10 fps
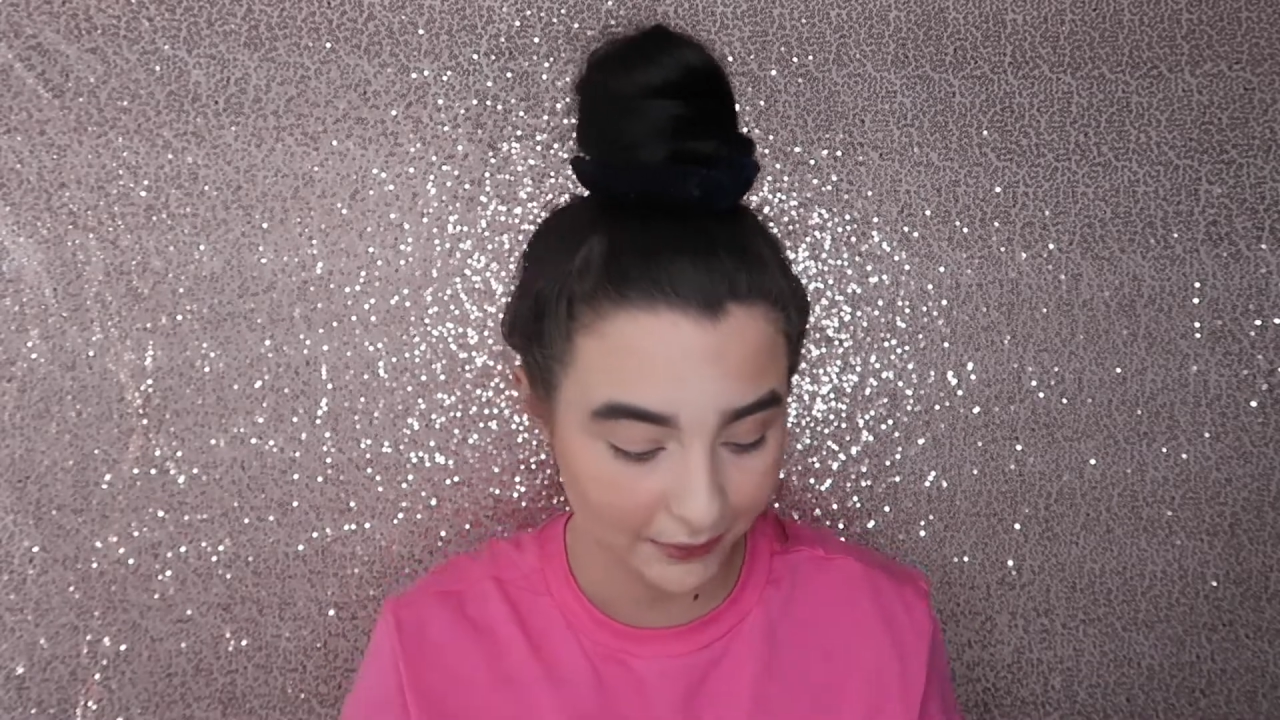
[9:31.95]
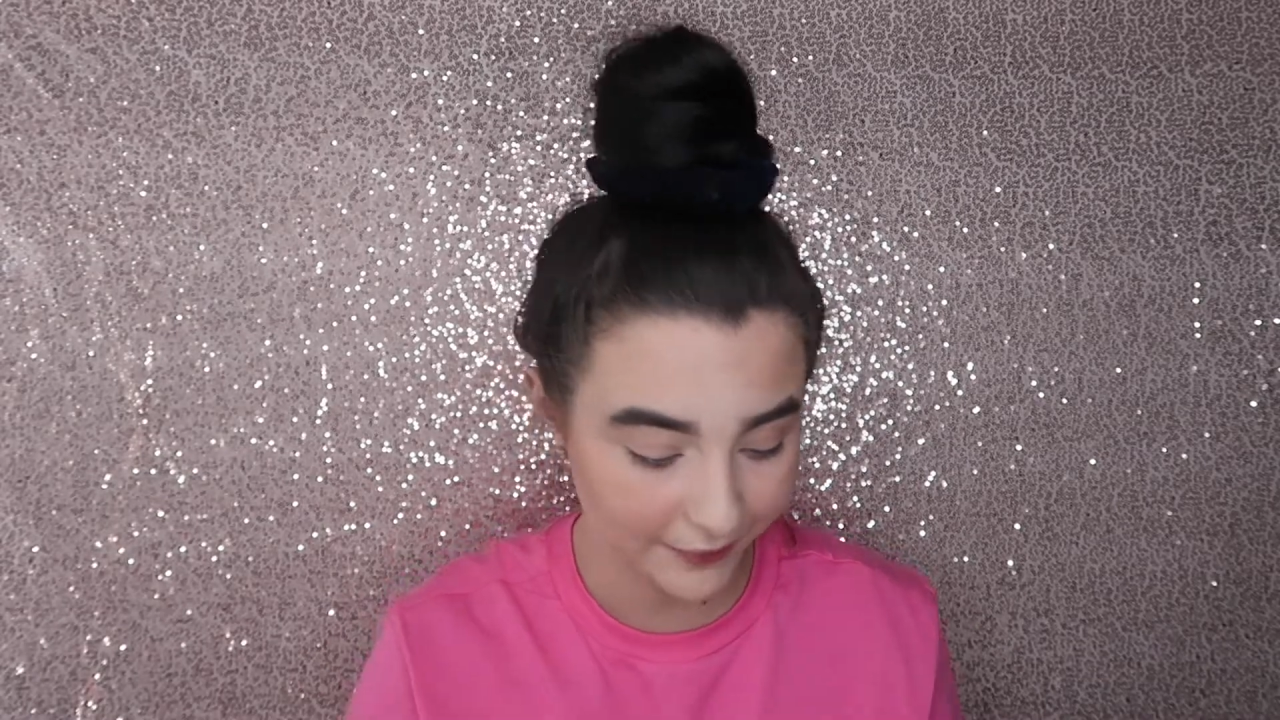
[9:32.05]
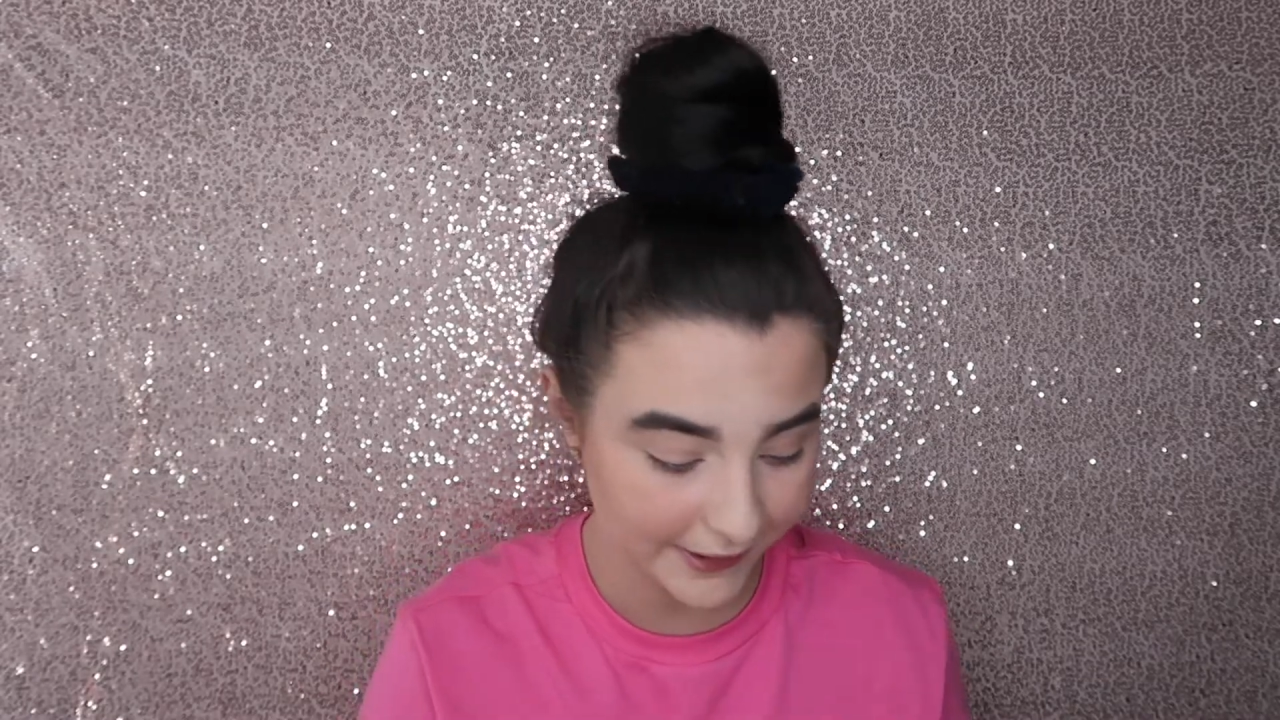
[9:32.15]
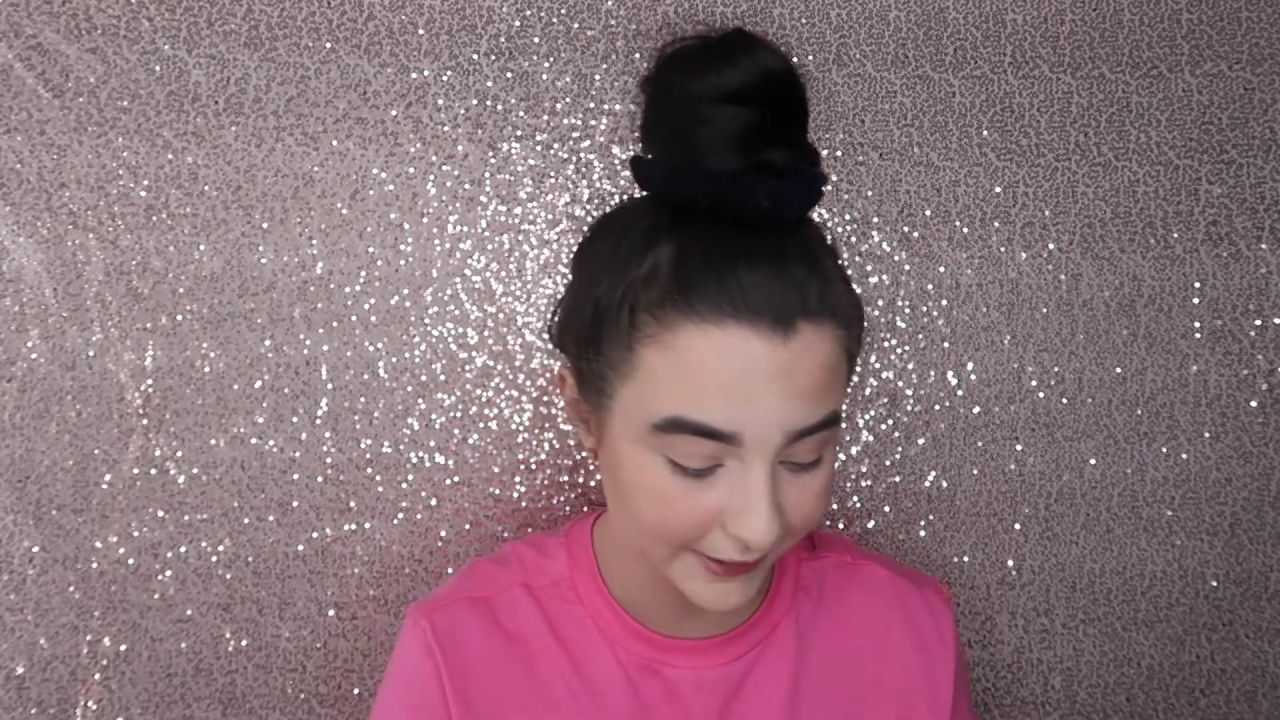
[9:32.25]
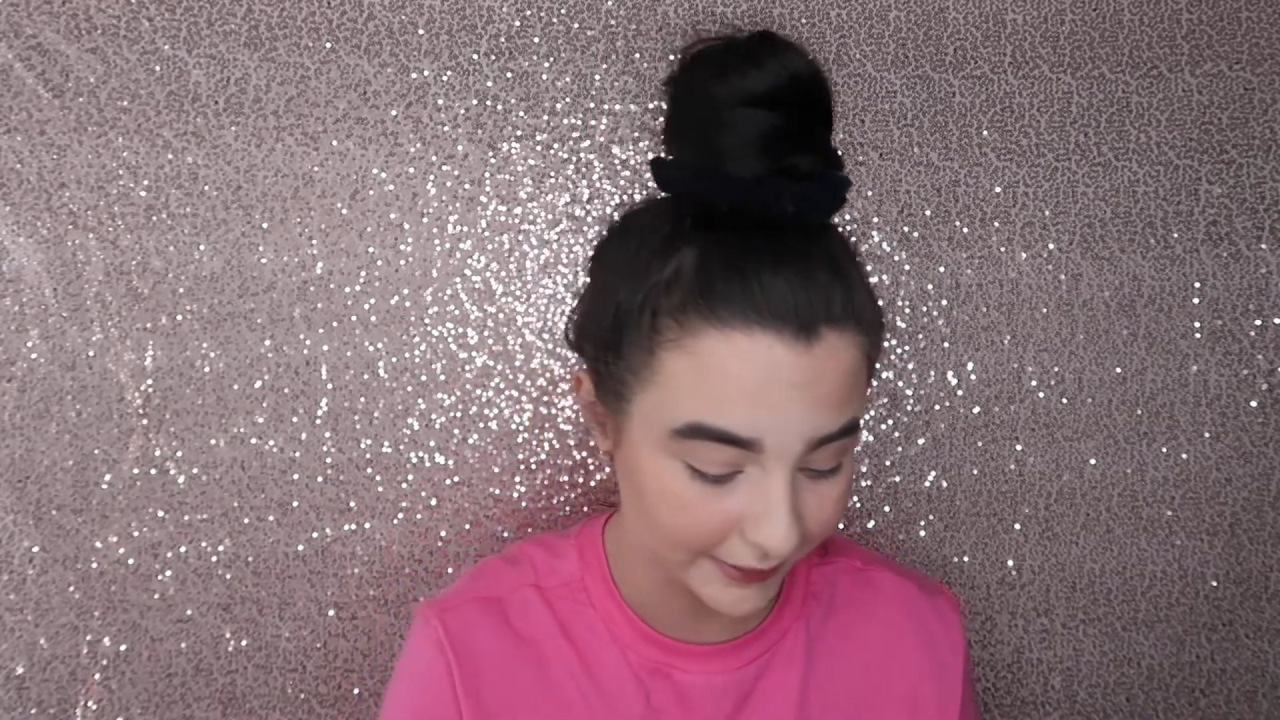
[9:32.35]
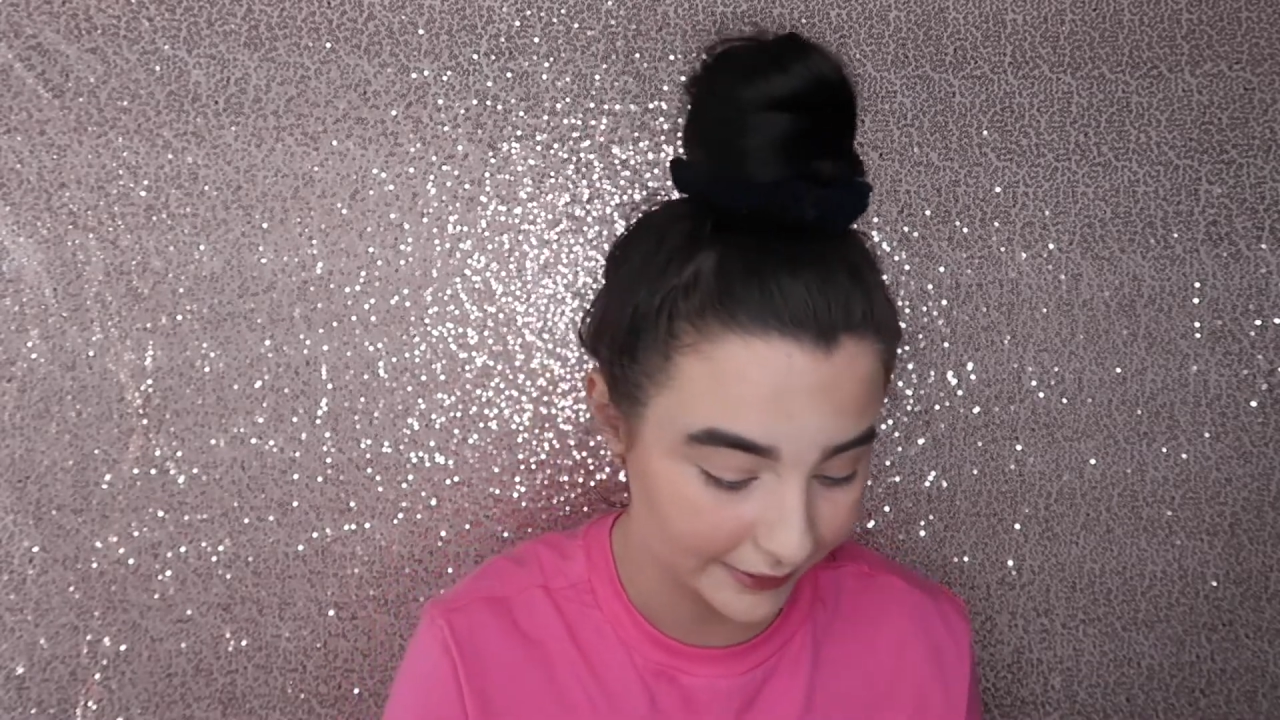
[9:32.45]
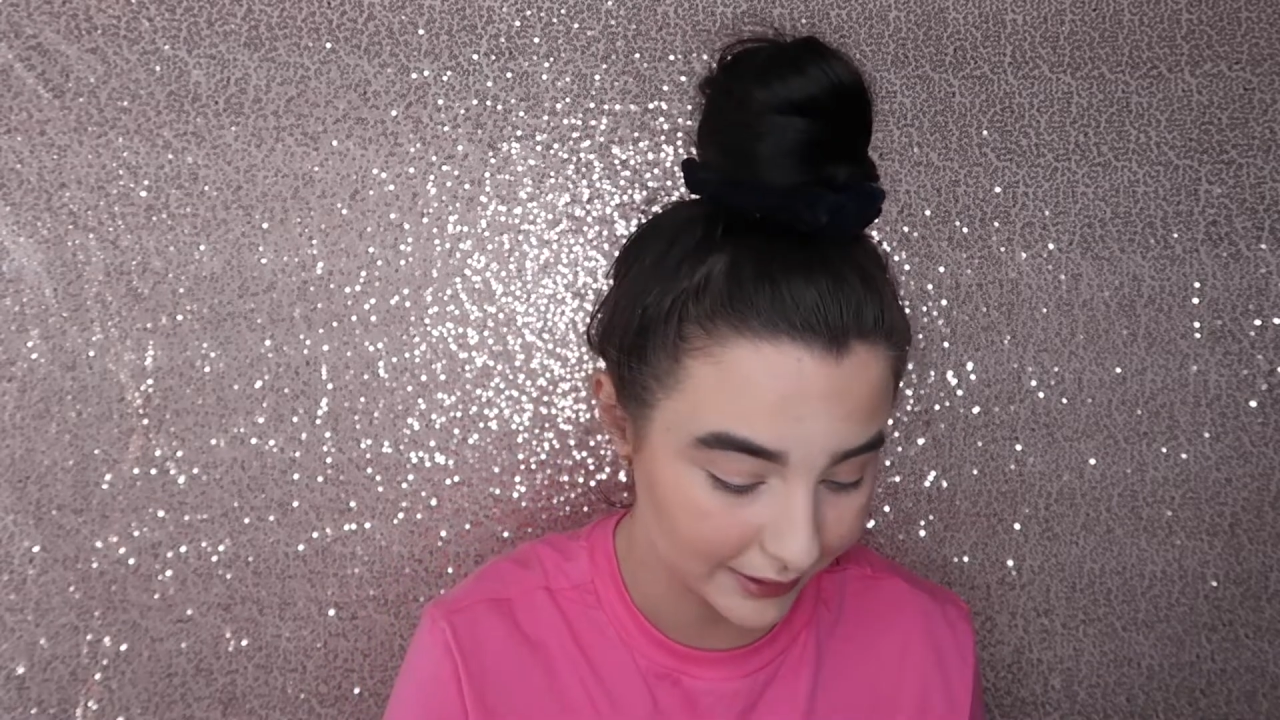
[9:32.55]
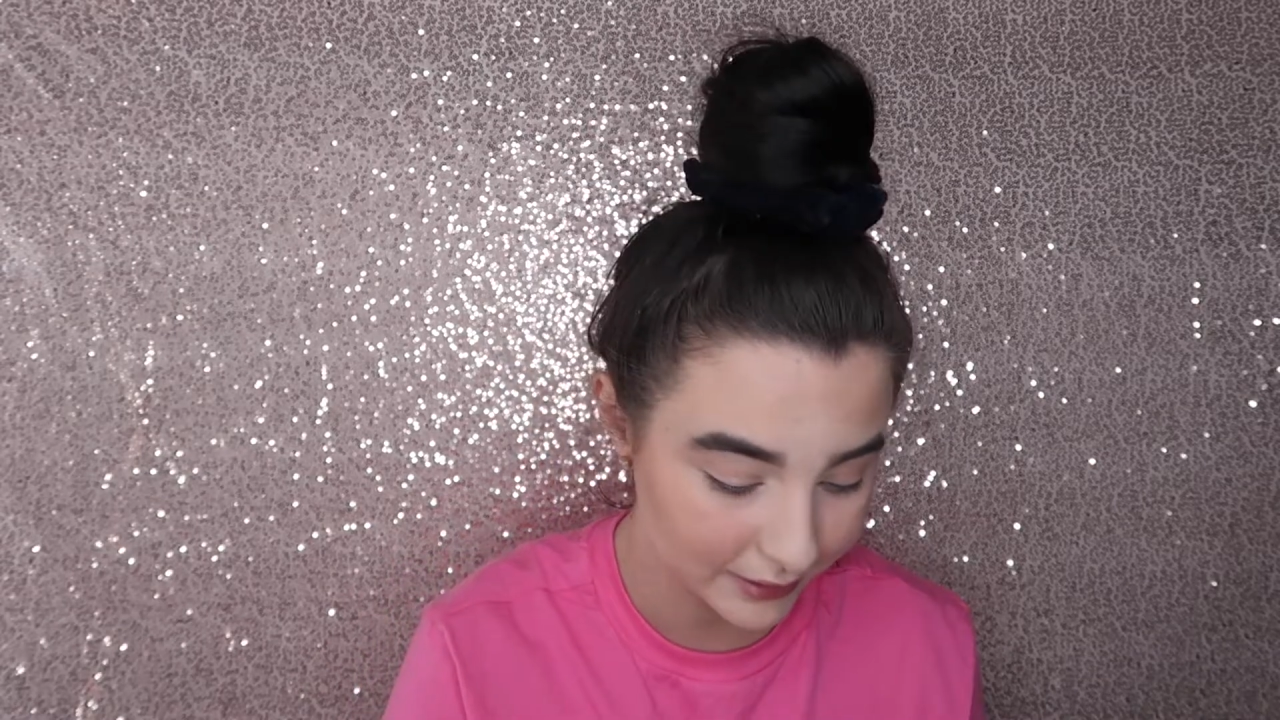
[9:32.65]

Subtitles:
fingers,